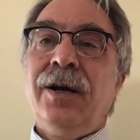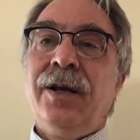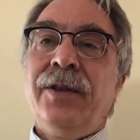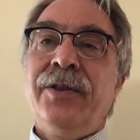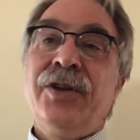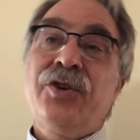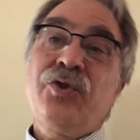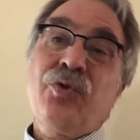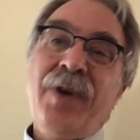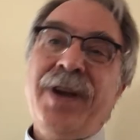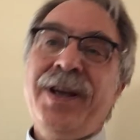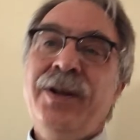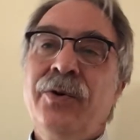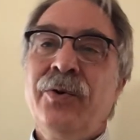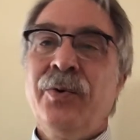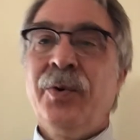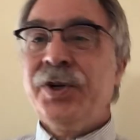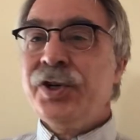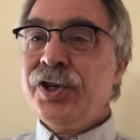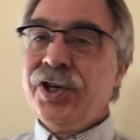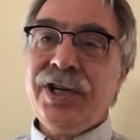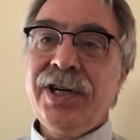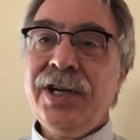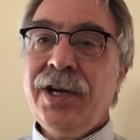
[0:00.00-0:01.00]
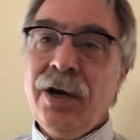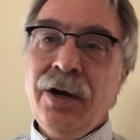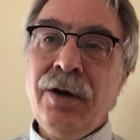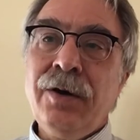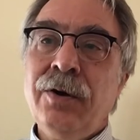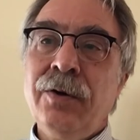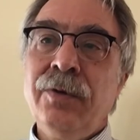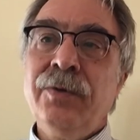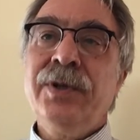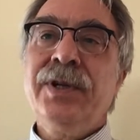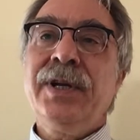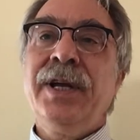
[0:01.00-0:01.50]
the trailer which she
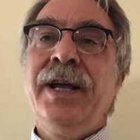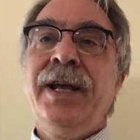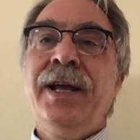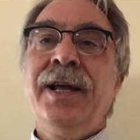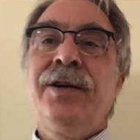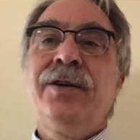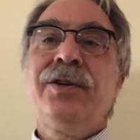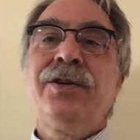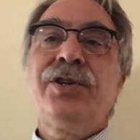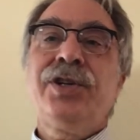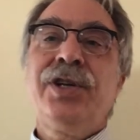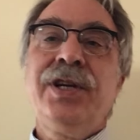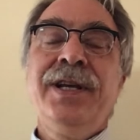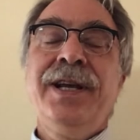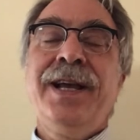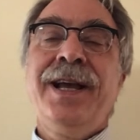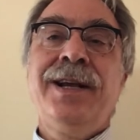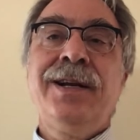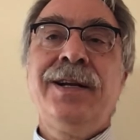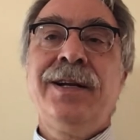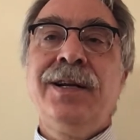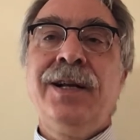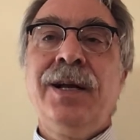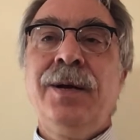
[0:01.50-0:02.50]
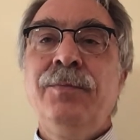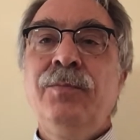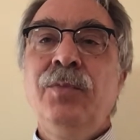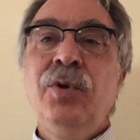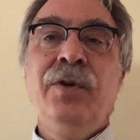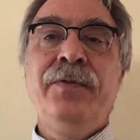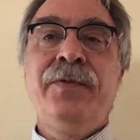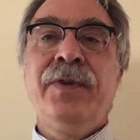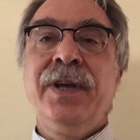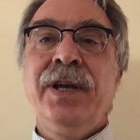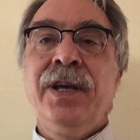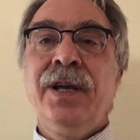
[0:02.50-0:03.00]
owned. And she ended up
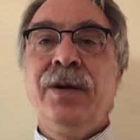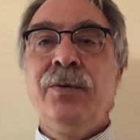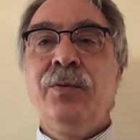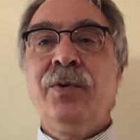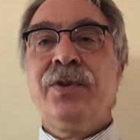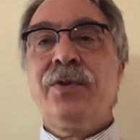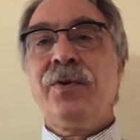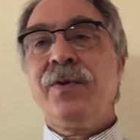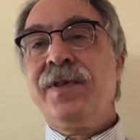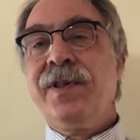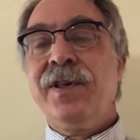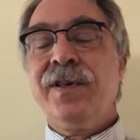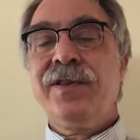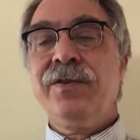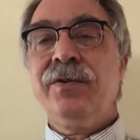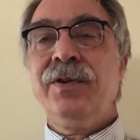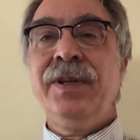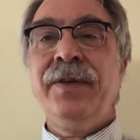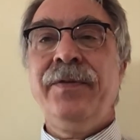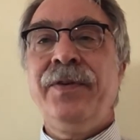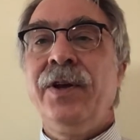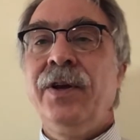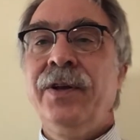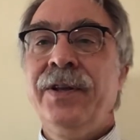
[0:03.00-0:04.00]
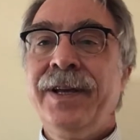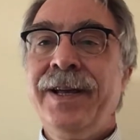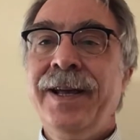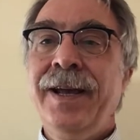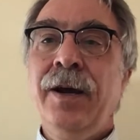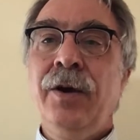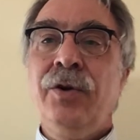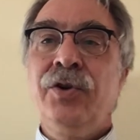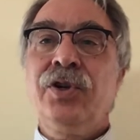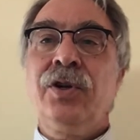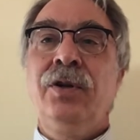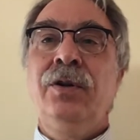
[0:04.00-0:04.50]
moving in with her sister, living on the
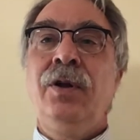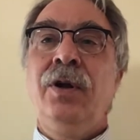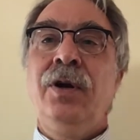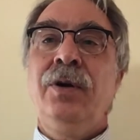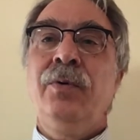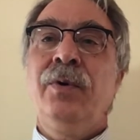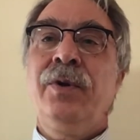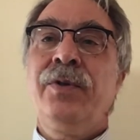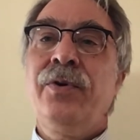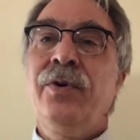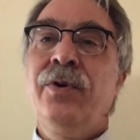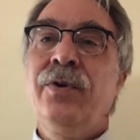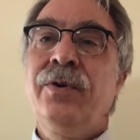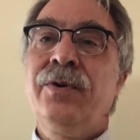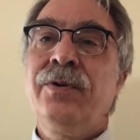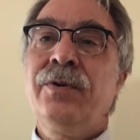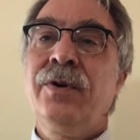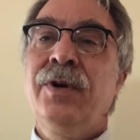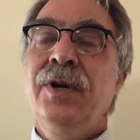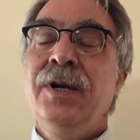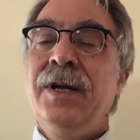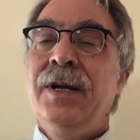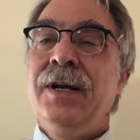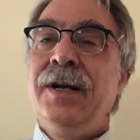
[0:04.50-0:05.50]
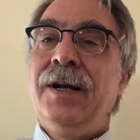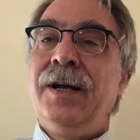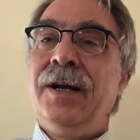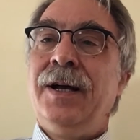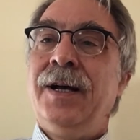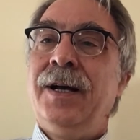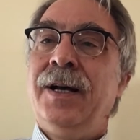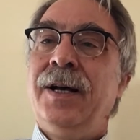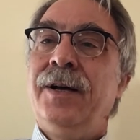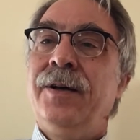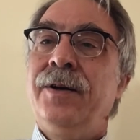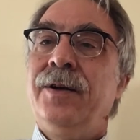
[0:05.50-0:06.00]
couch along with her
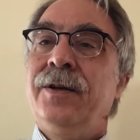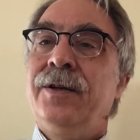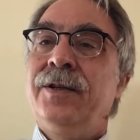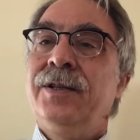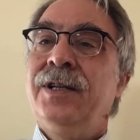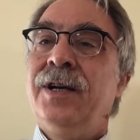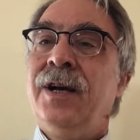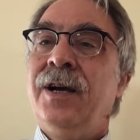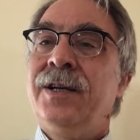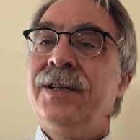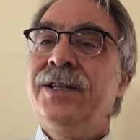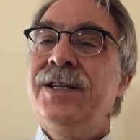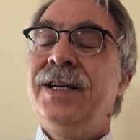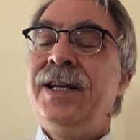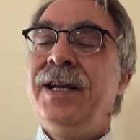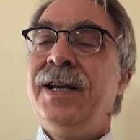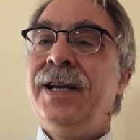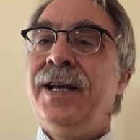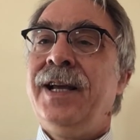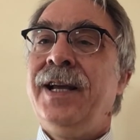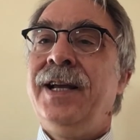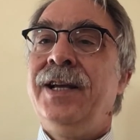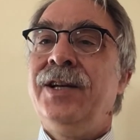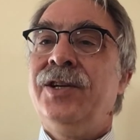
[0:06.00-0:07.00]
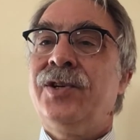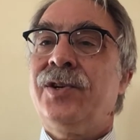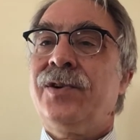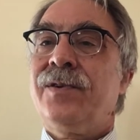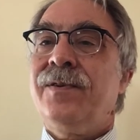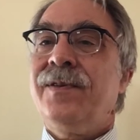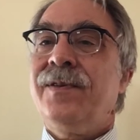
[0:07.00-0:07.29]
uh, young teenage